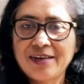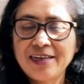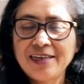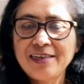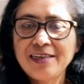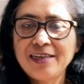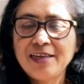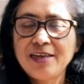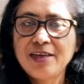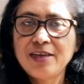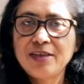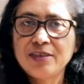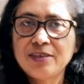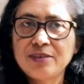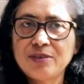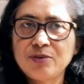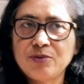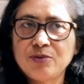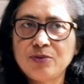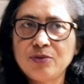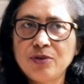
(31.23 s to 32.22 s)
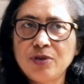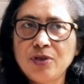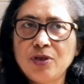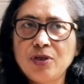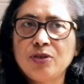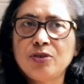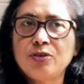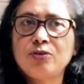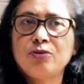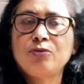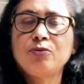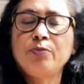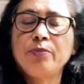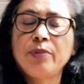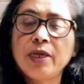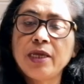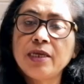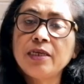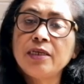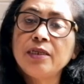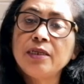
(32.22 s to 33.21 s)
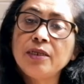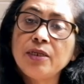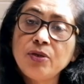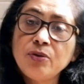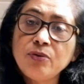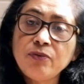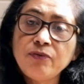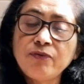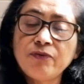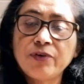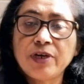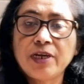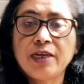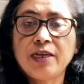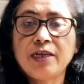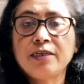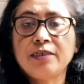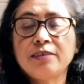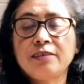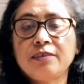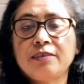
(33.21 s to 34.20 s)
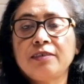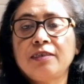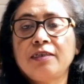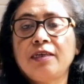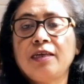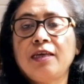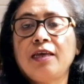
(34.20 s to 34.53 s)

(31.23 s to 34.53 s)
right? So to make new friends,